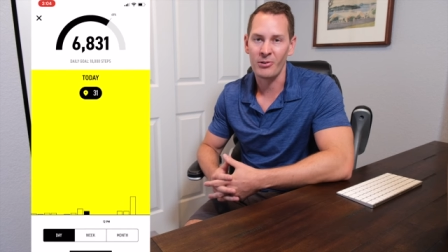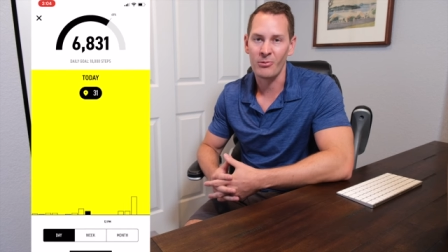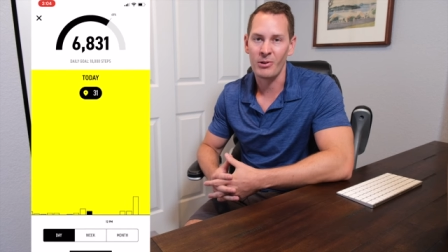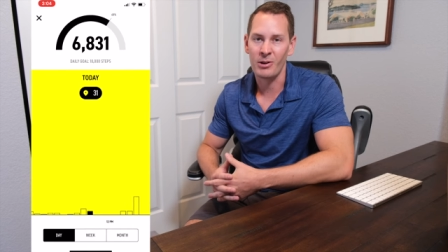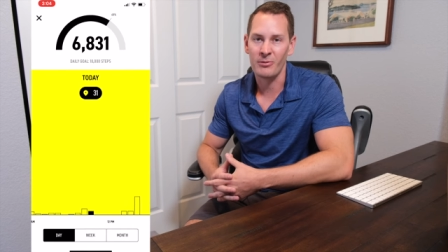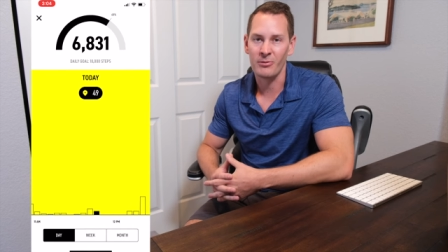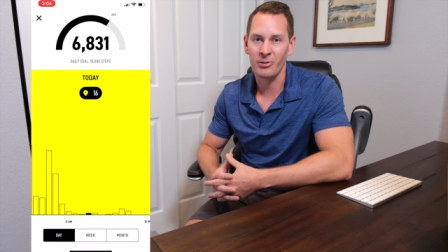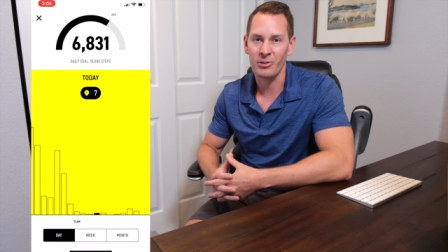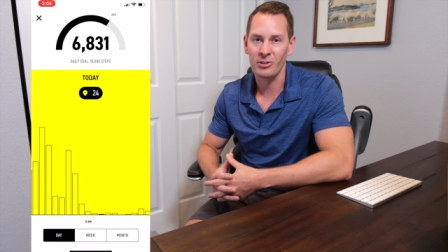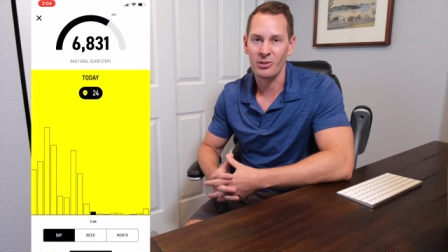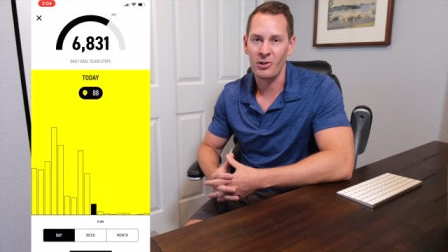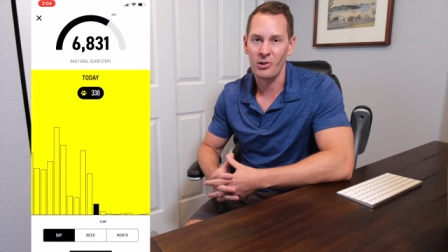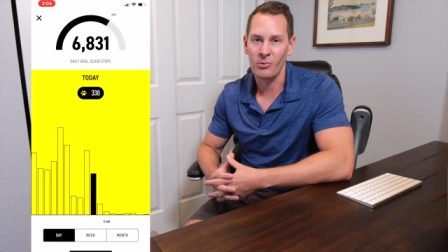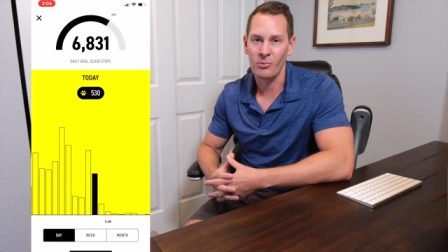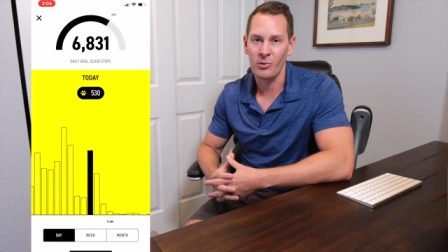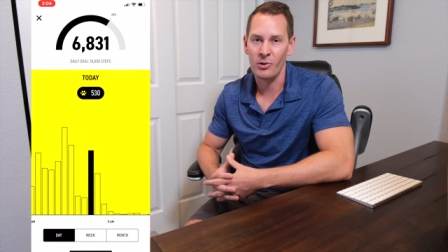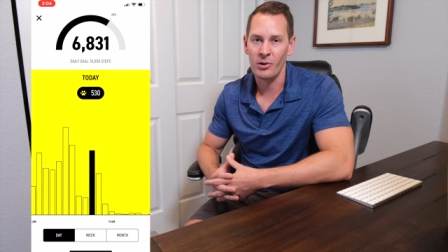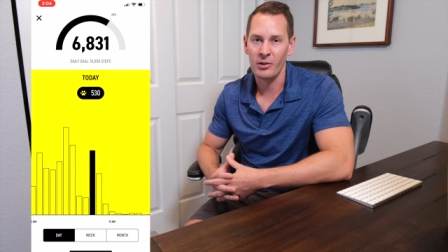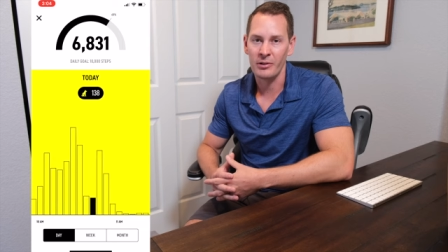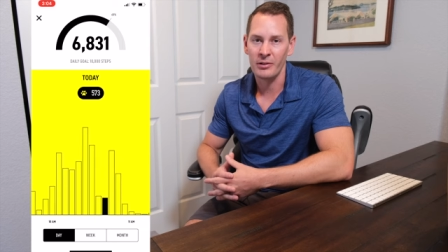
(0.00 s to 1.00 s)
or went for a long
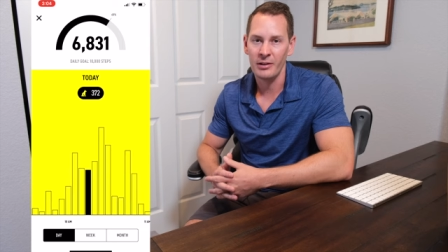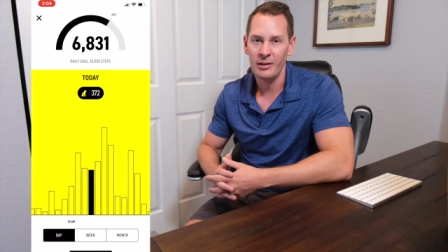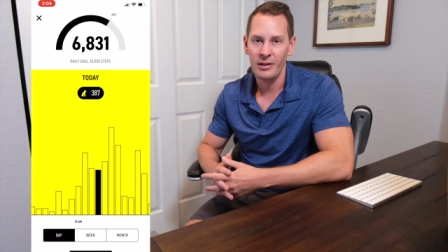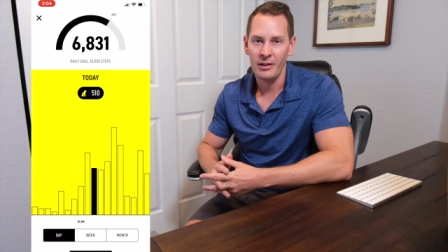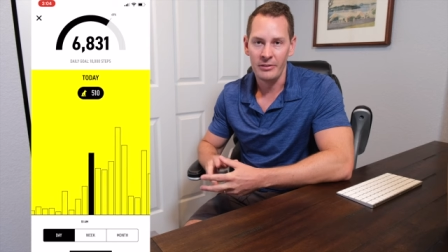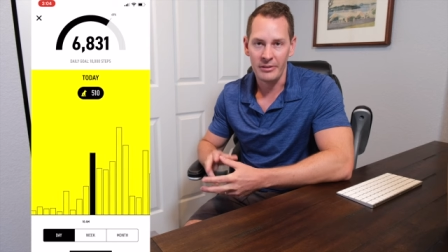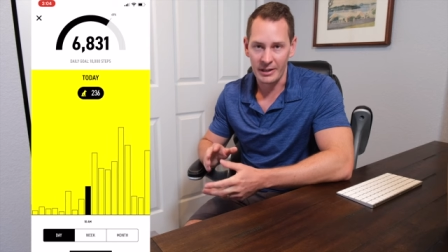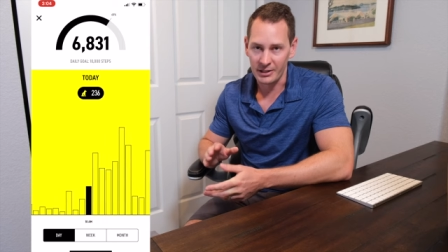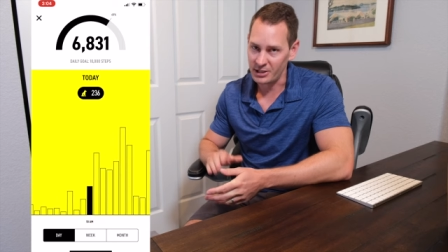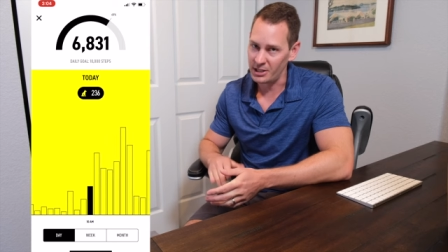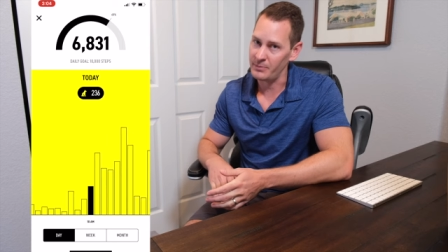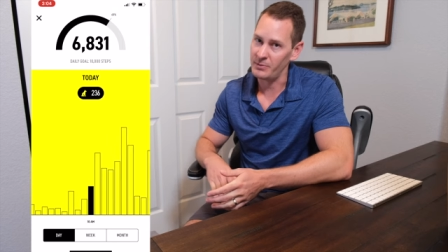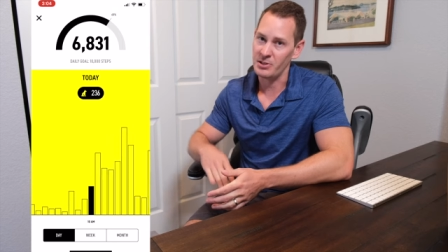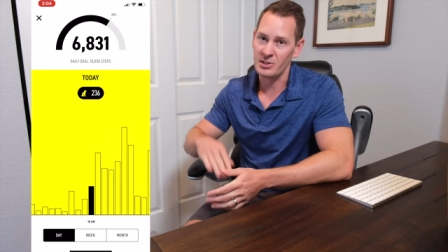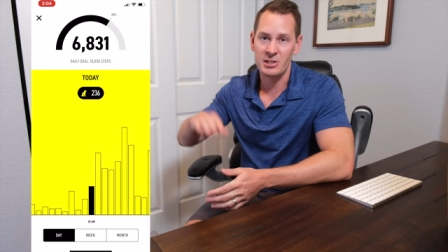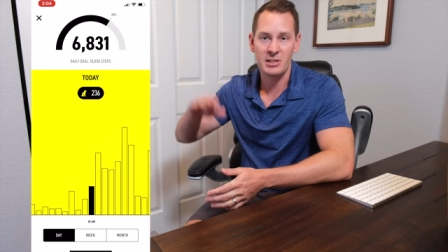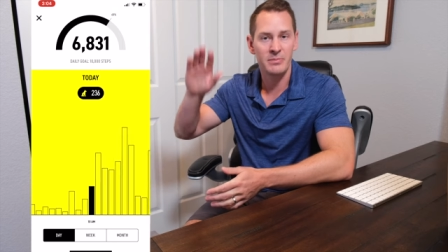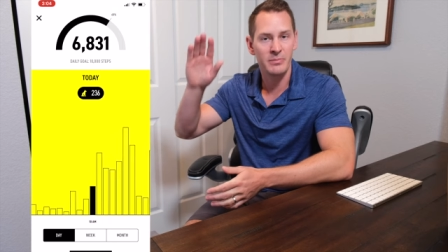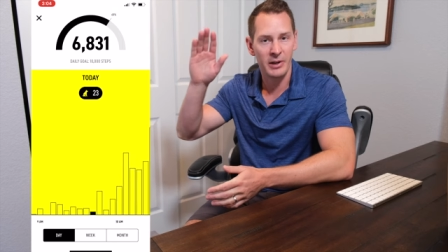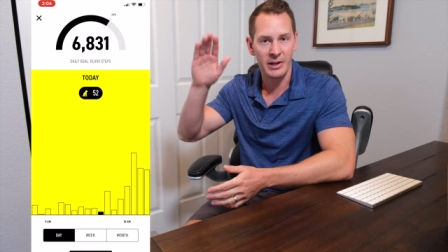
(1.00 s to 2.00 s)
walk, the activity
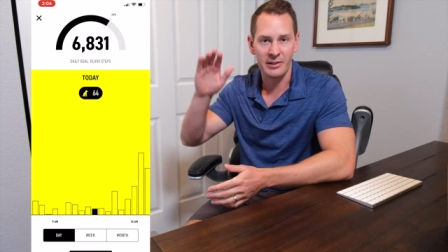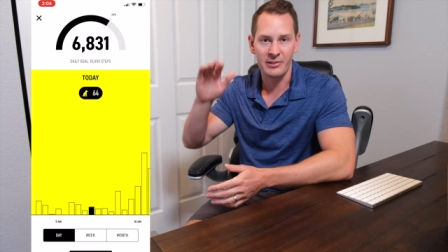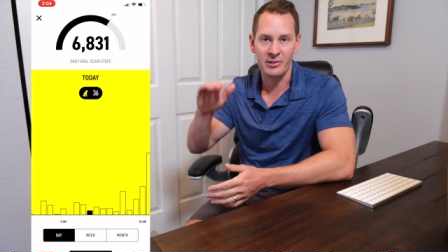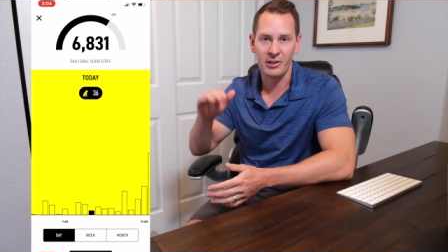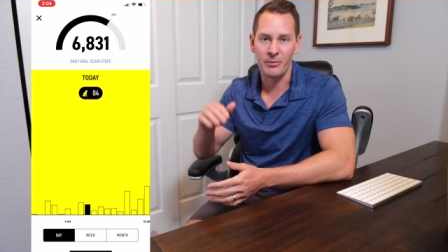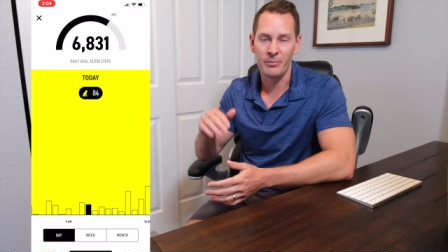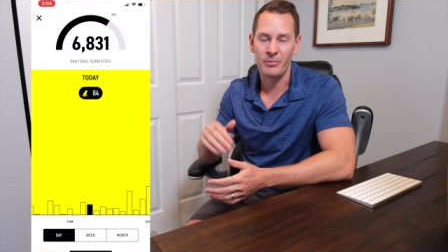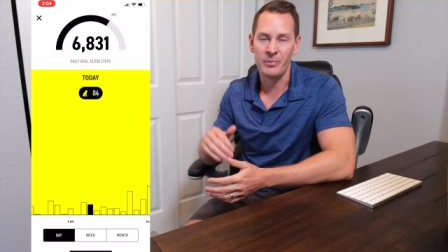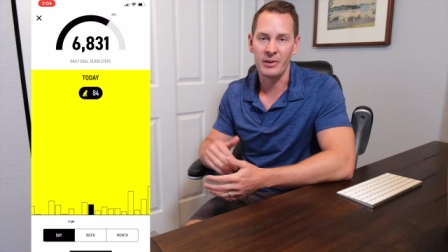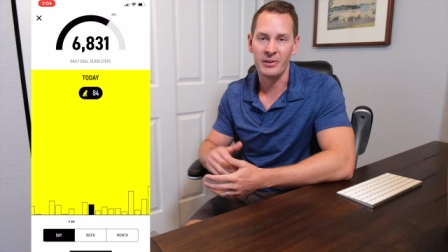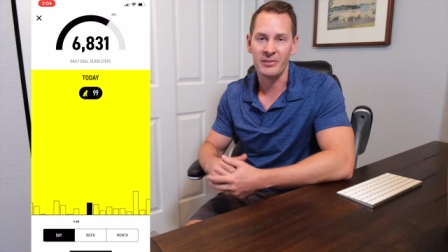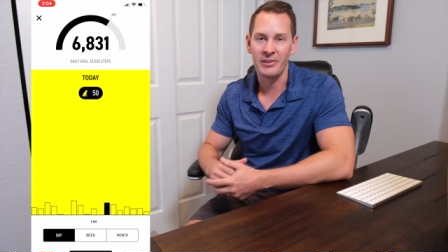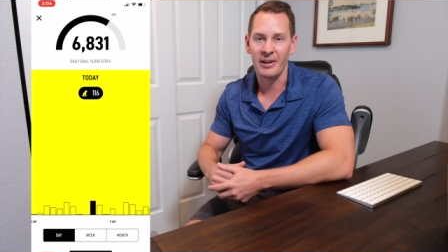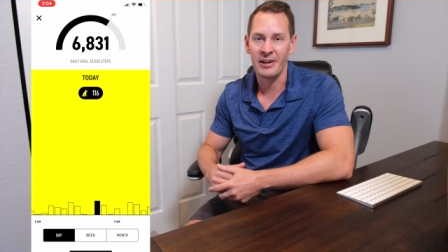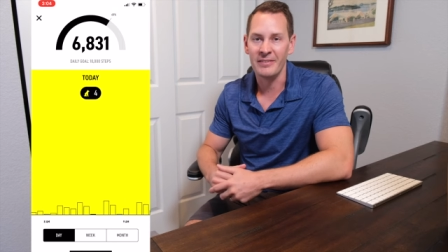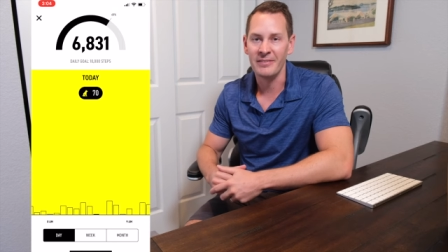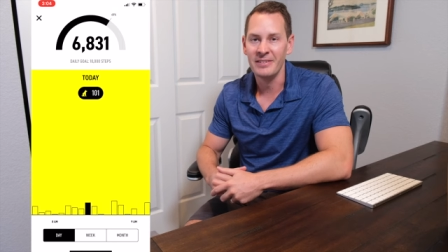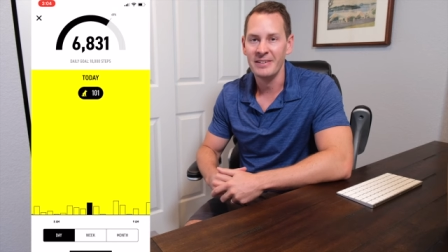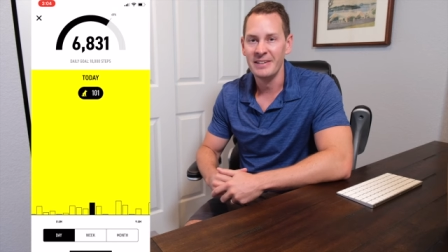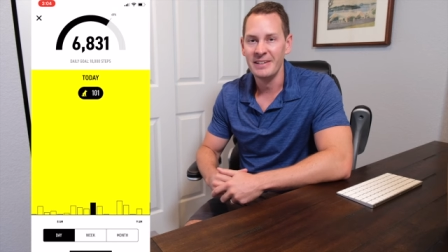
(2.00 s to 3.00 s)
spikes up big
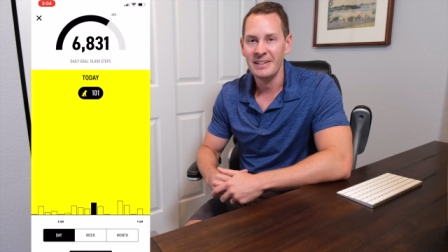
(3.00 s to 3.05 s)
time.